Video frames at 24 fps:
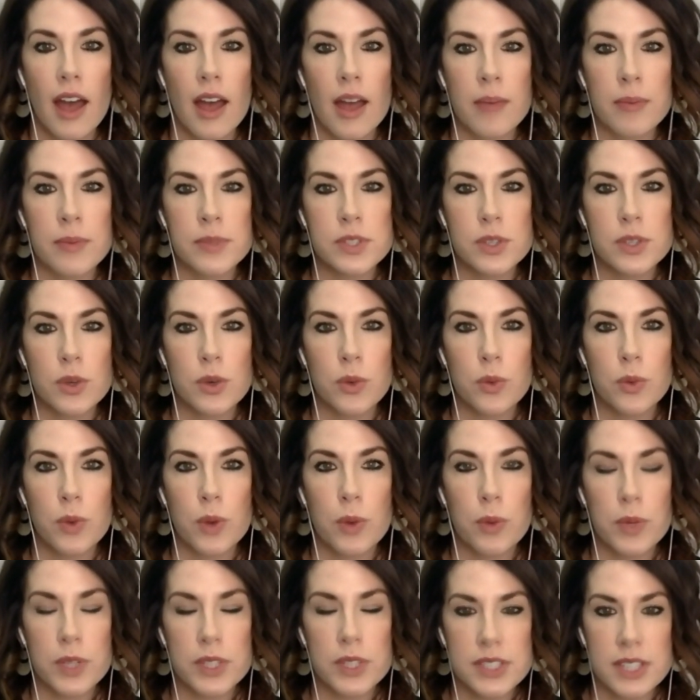So what
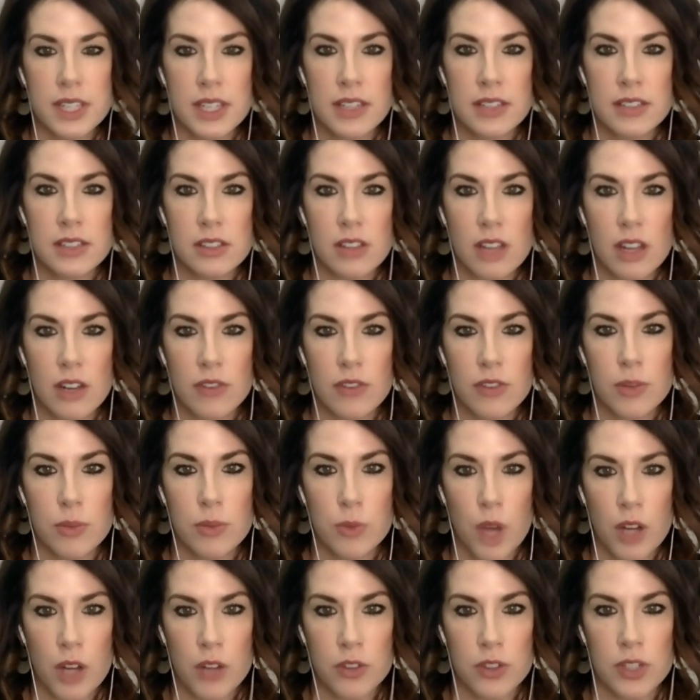we're seeing is a lot of
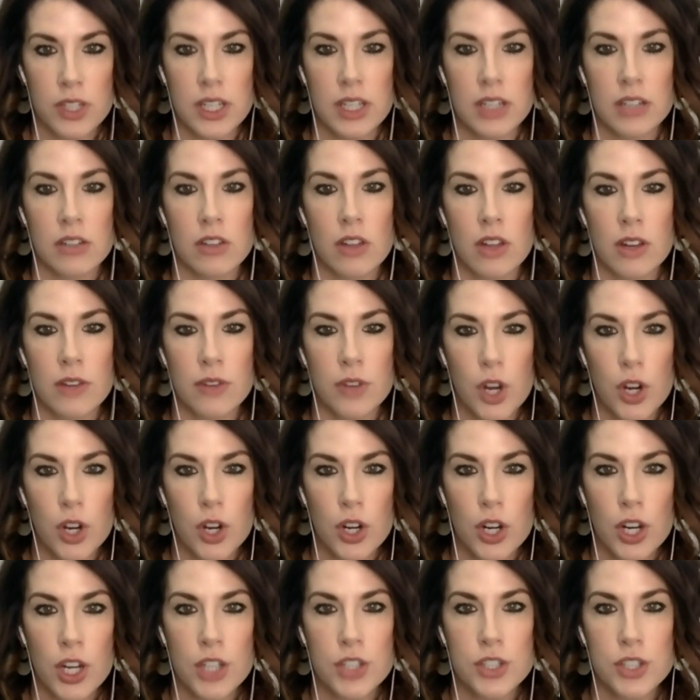camaraderie and a lot of
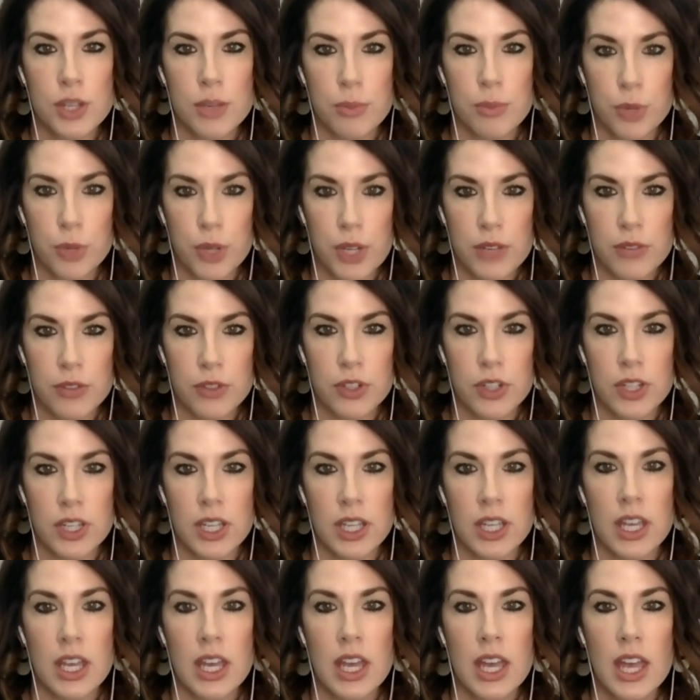courage and
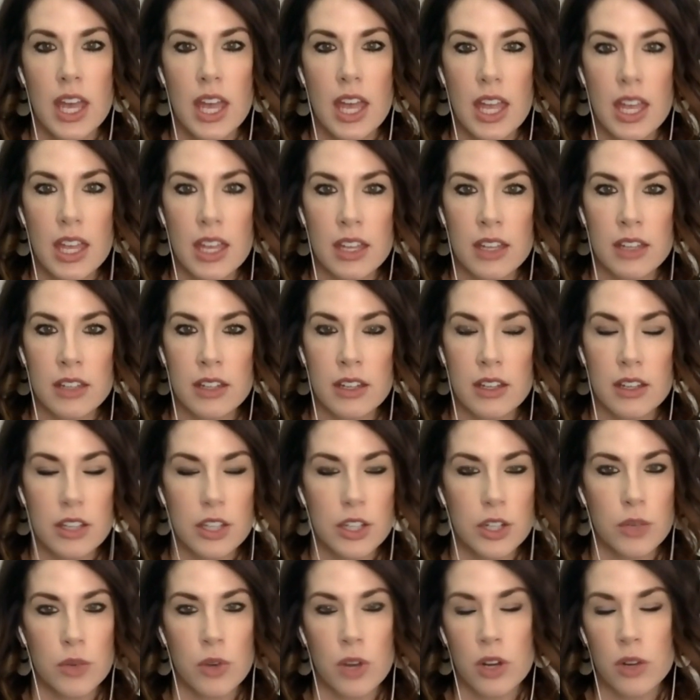bravery in,
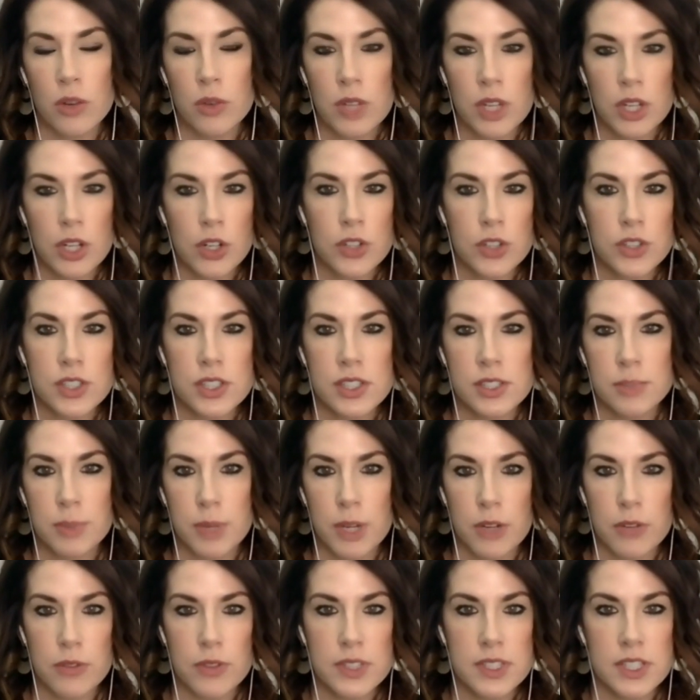not only nurses, but
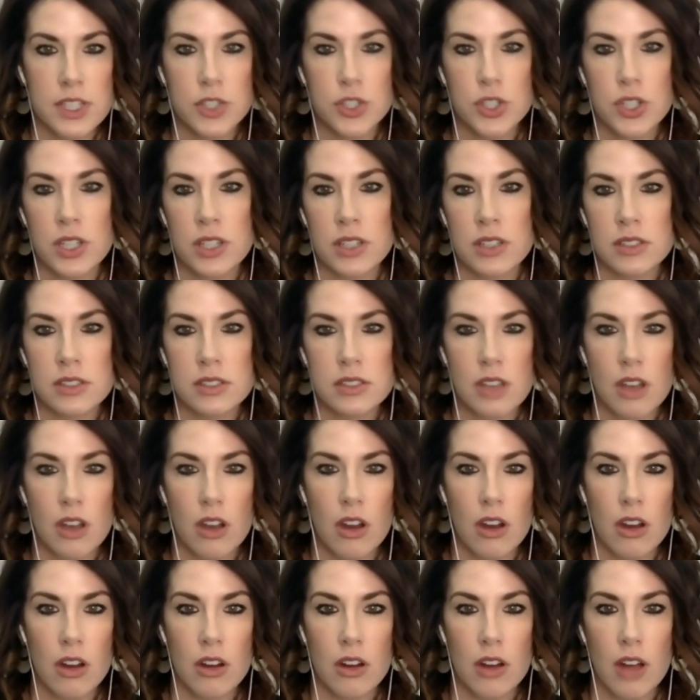our physicians,
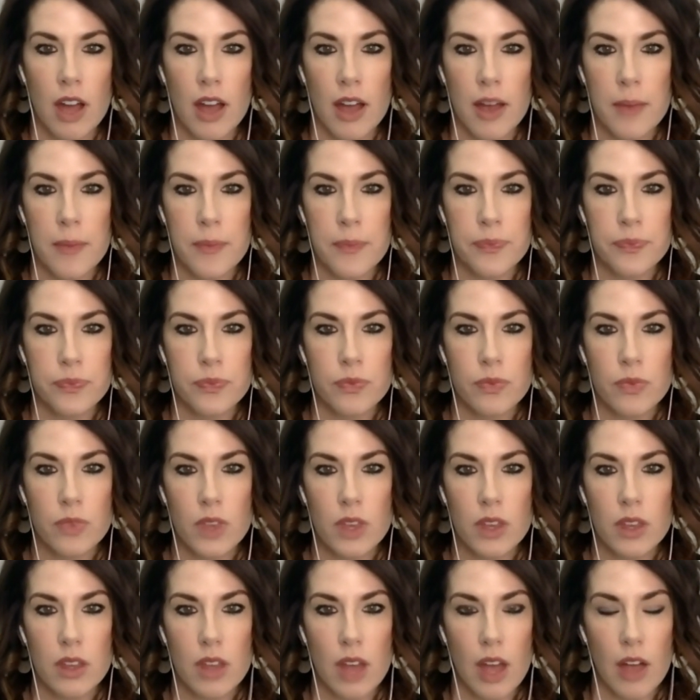our
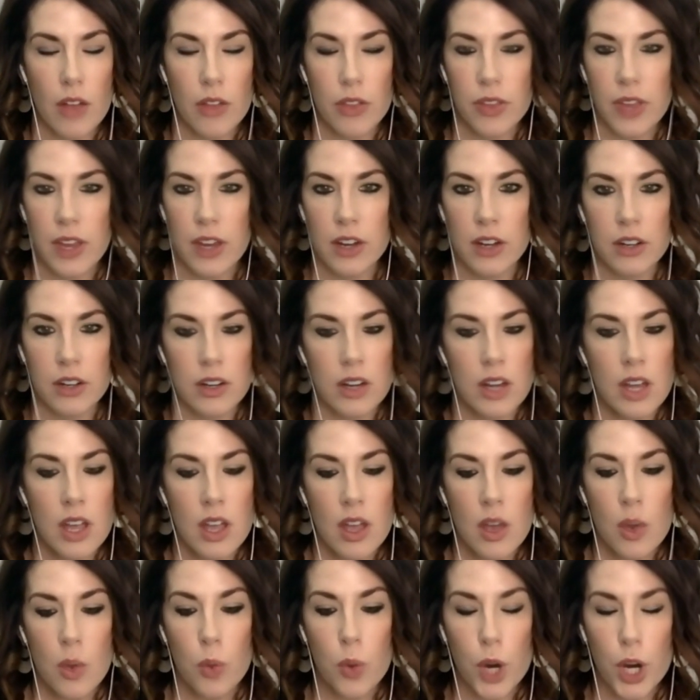healthcare
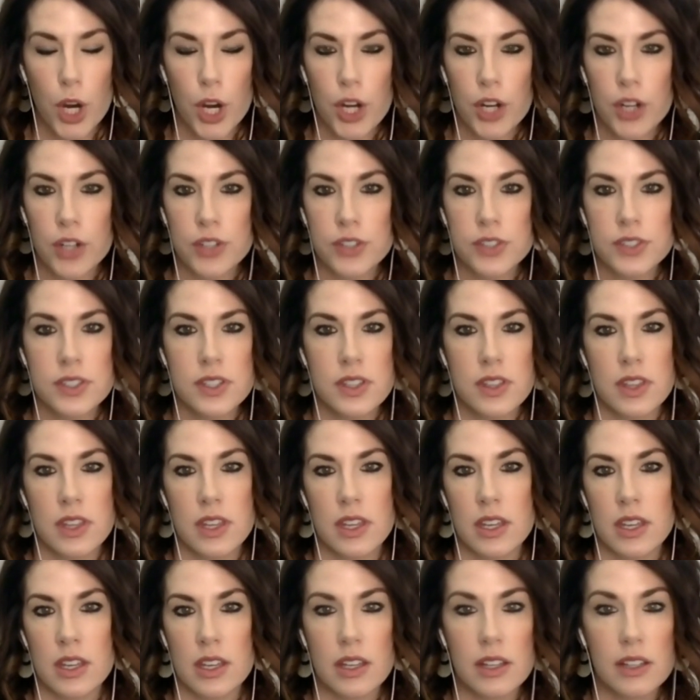workers,
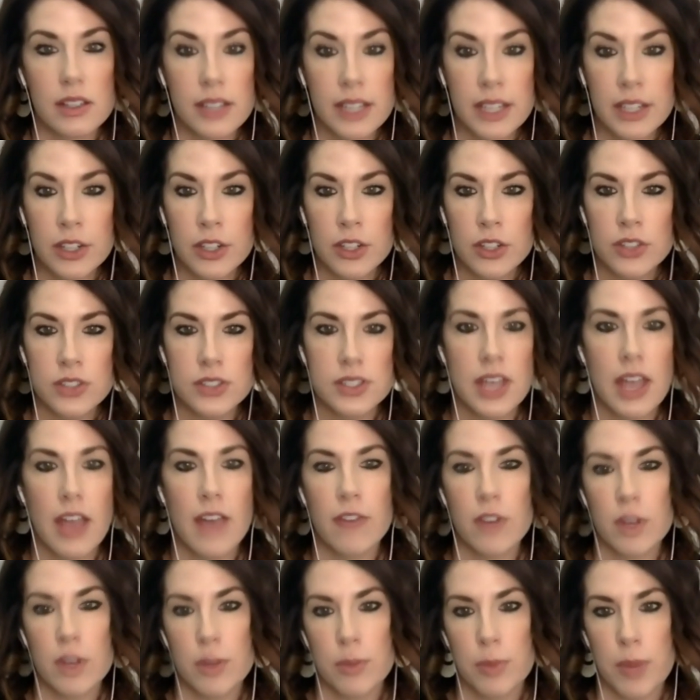the cleaners,
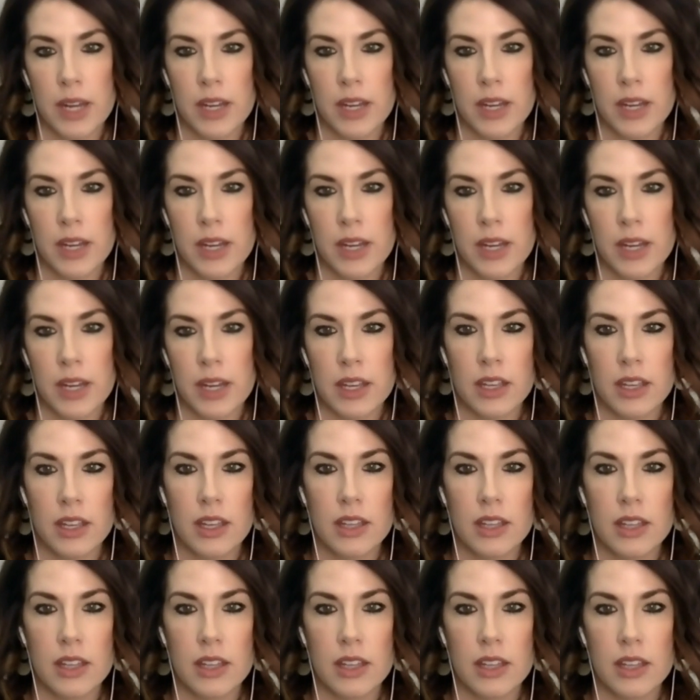everybody
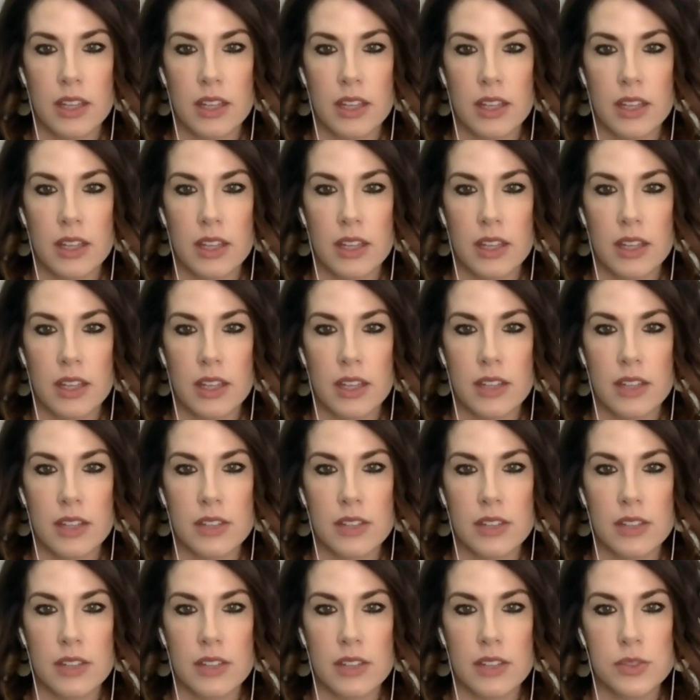is
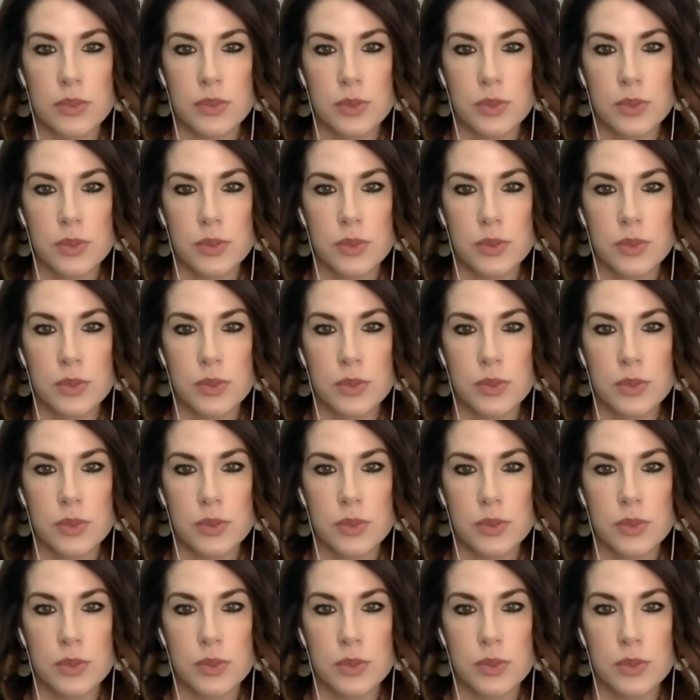really